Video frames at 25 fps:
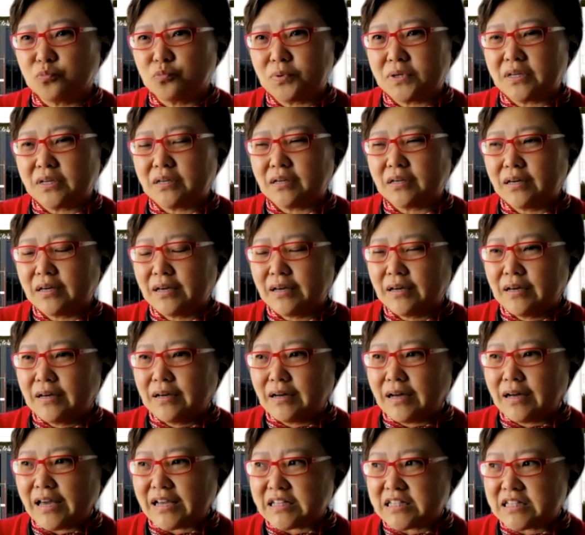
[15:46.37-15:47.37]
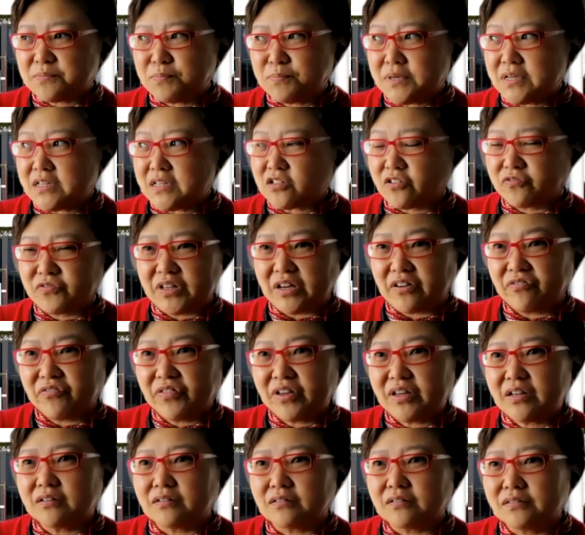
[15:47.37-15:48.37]
be experts of their
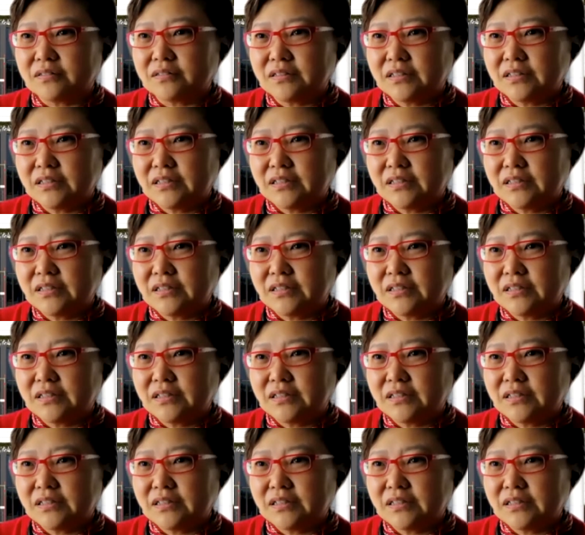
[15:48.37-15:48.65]
field.